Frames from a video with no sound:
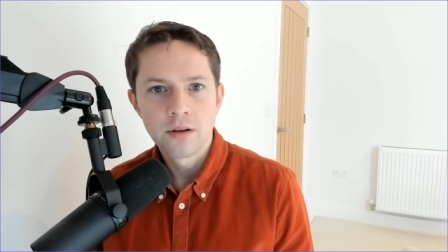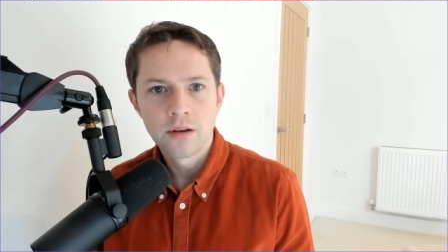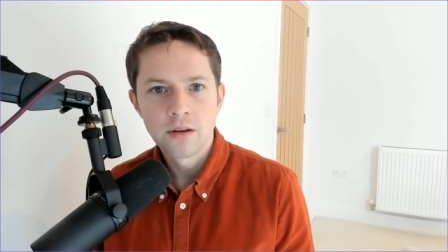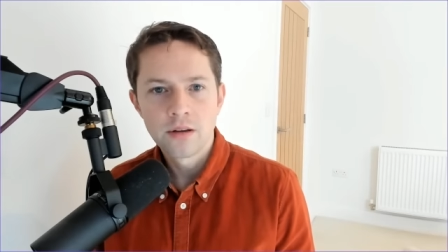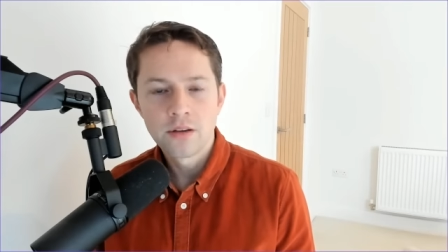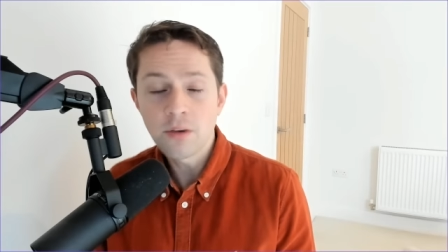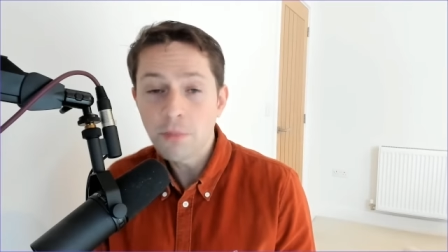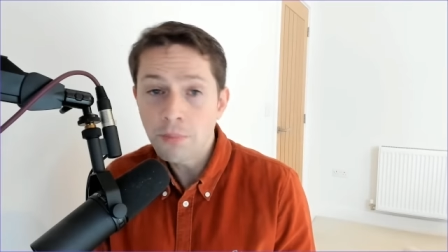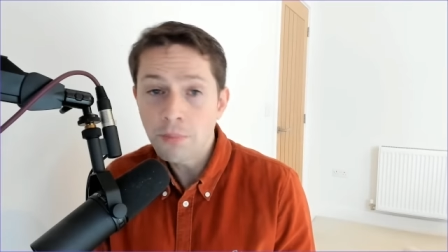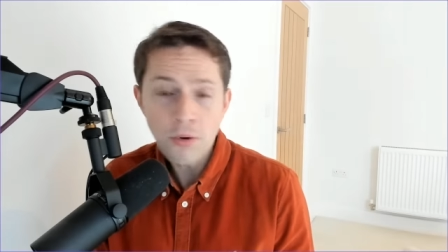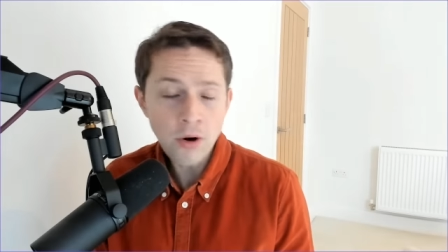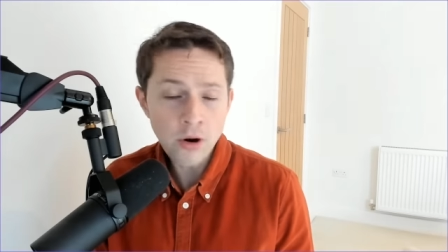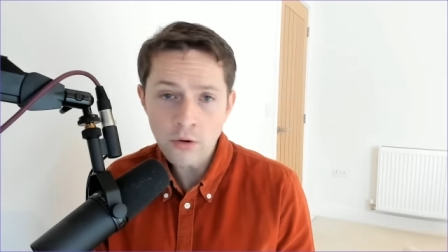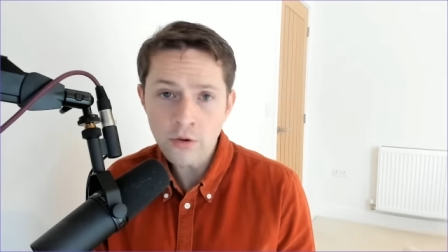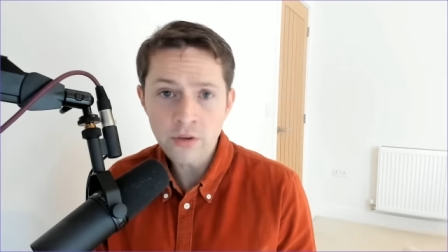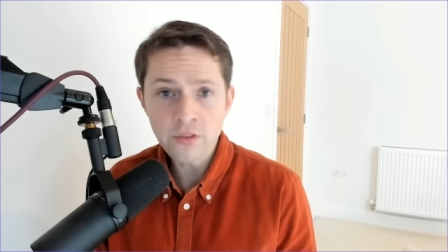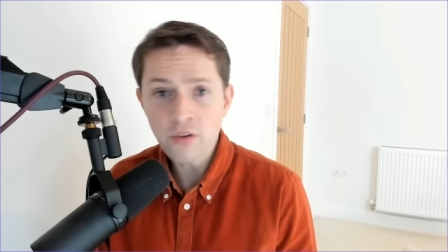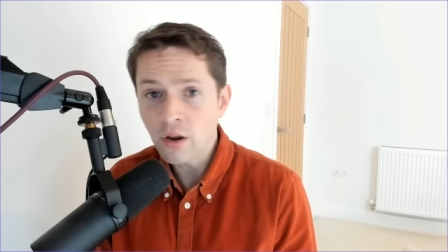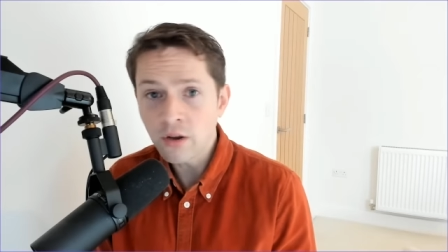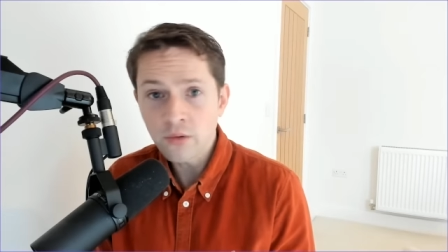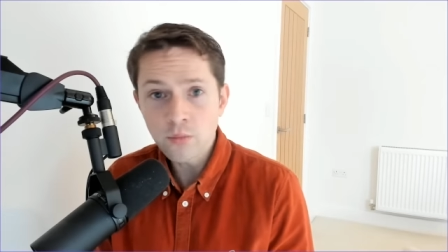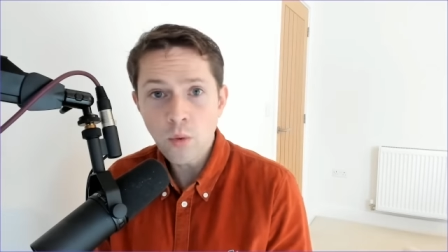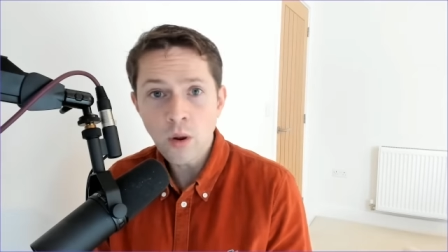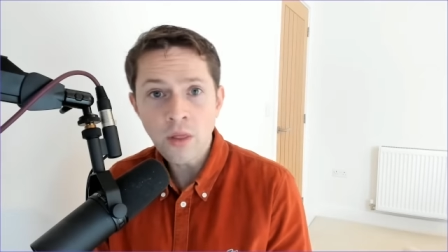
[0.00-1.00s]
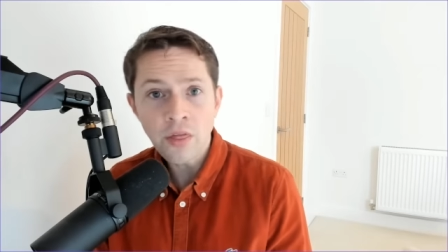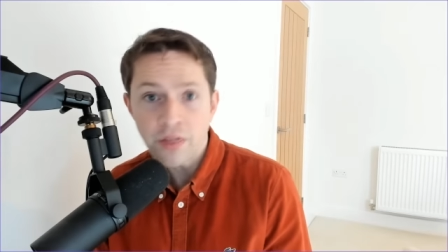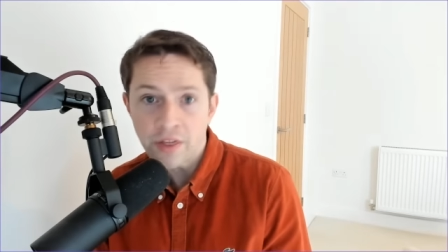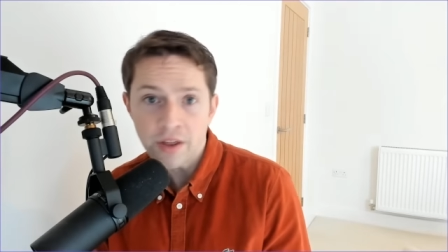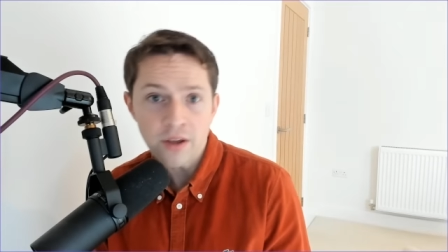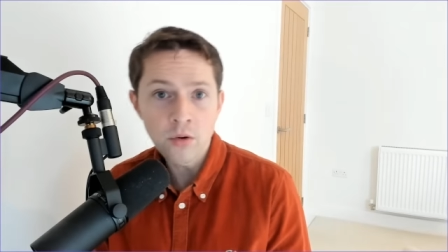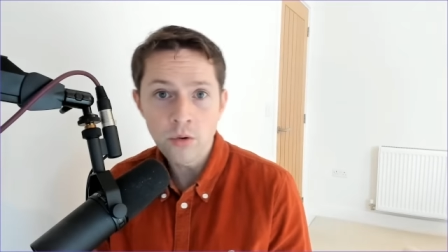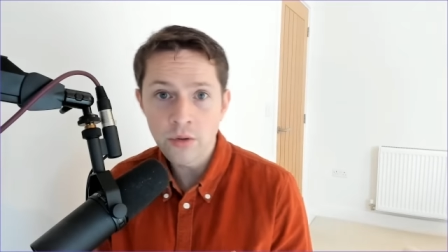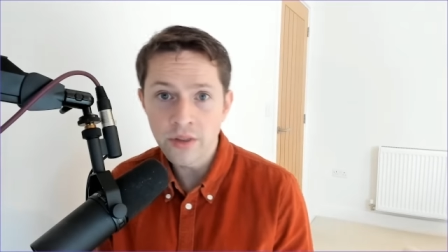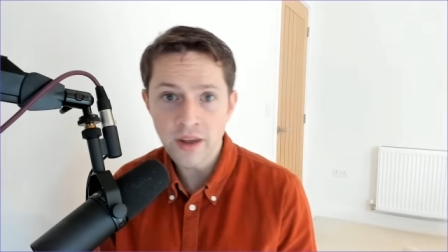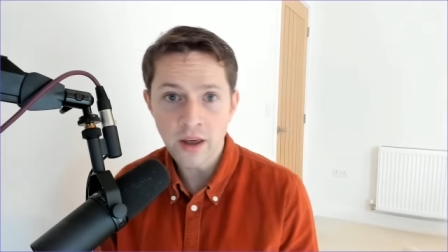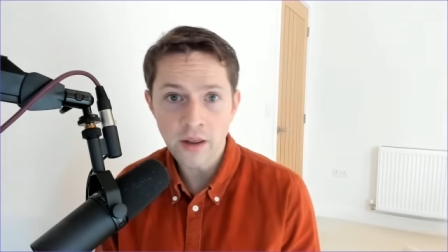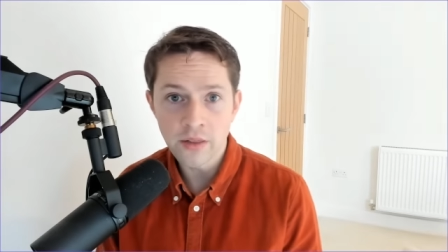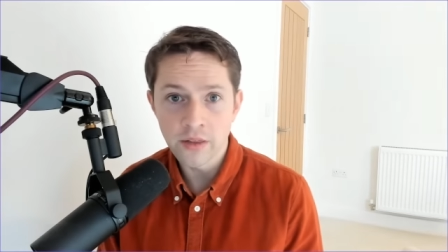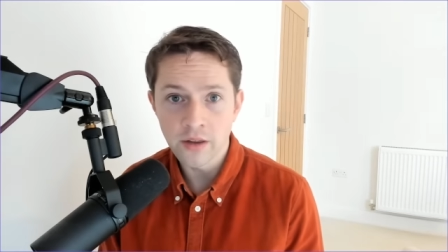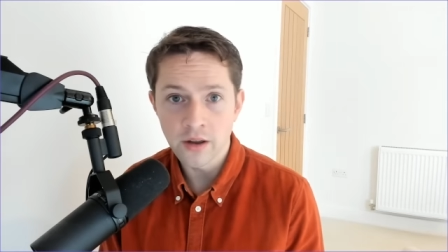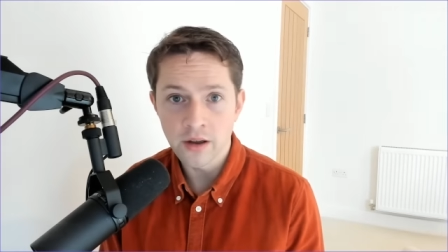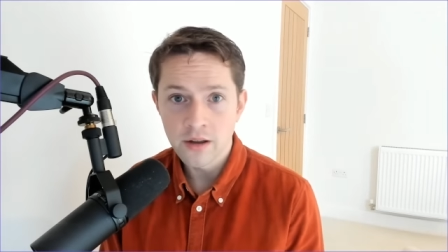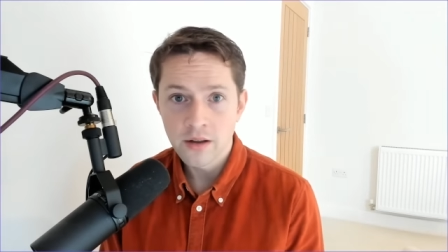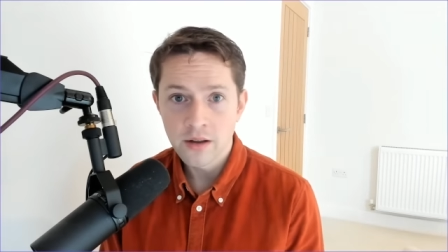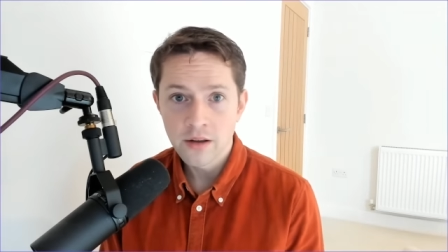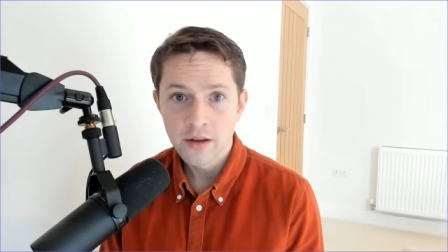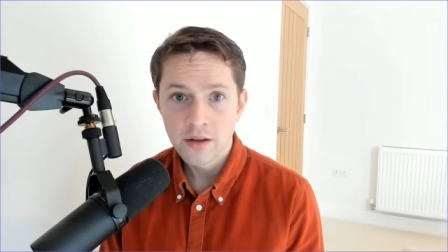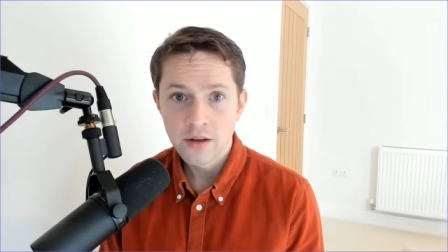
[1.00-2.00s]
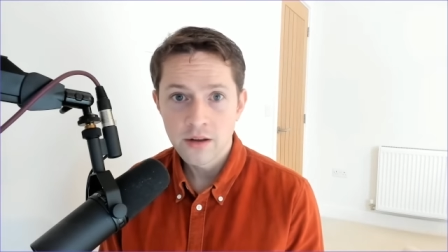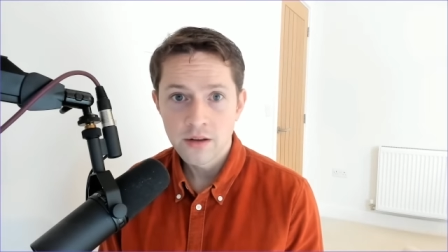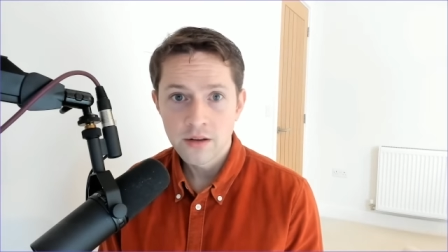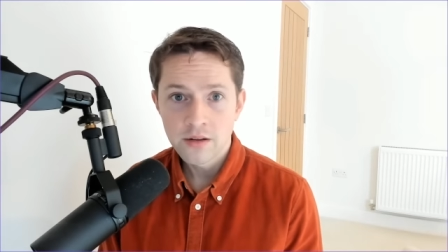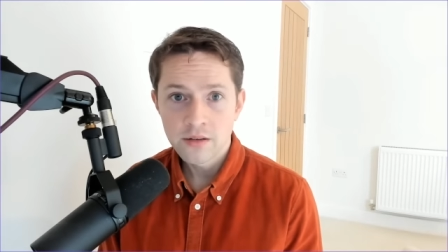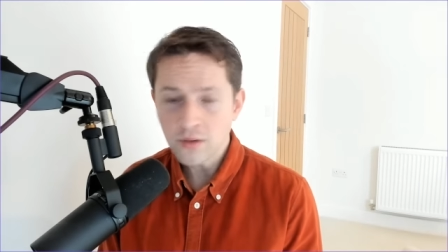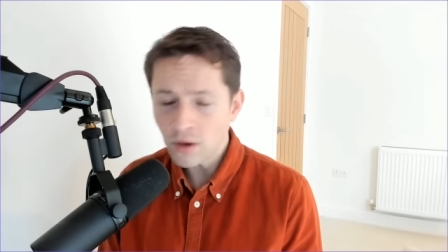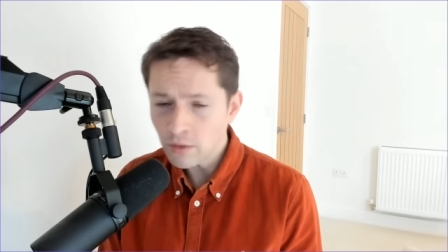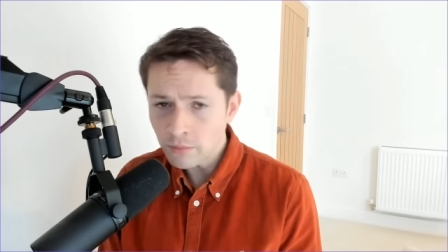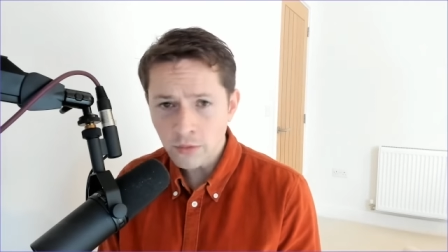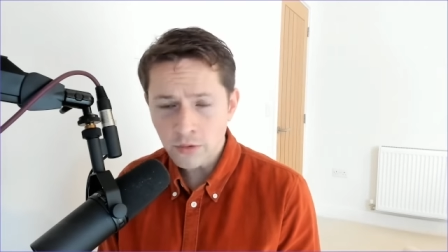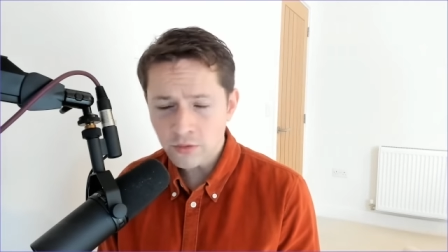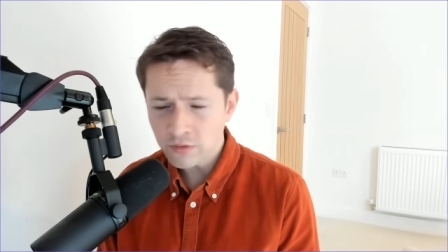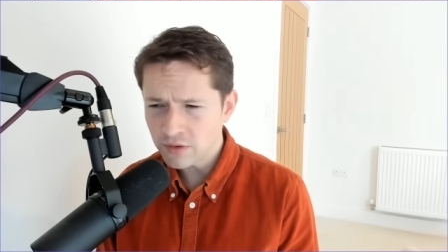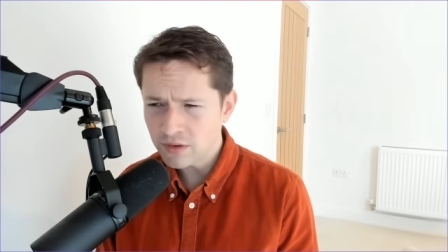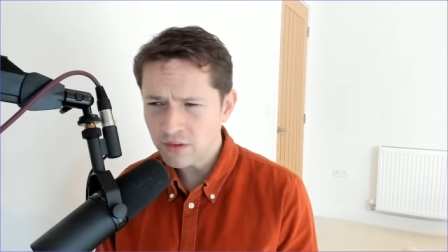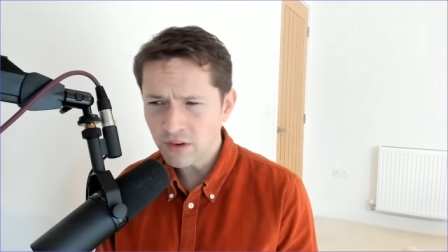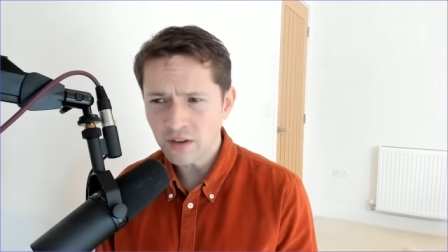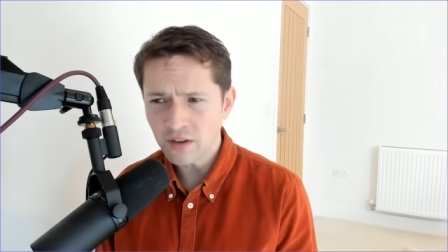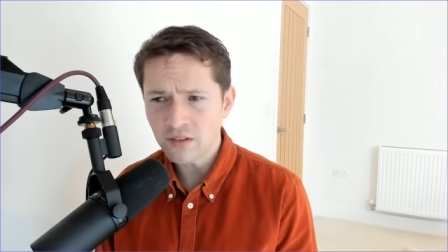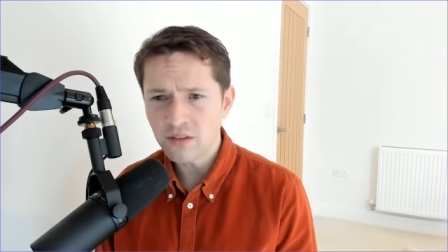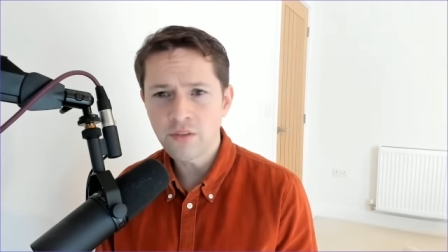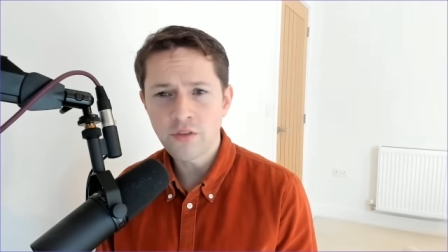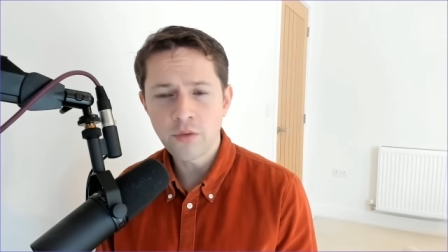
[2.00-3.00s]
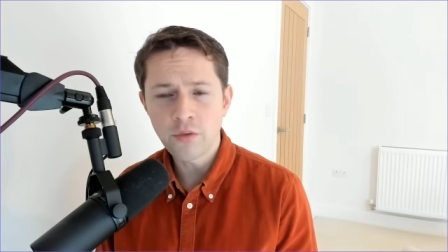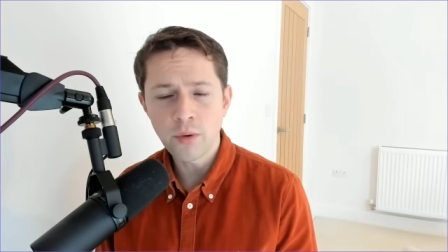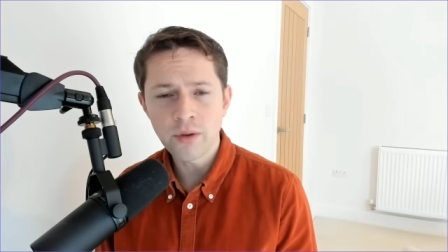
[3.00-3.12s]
To prioritise one thing or the other. I'm not suggesting for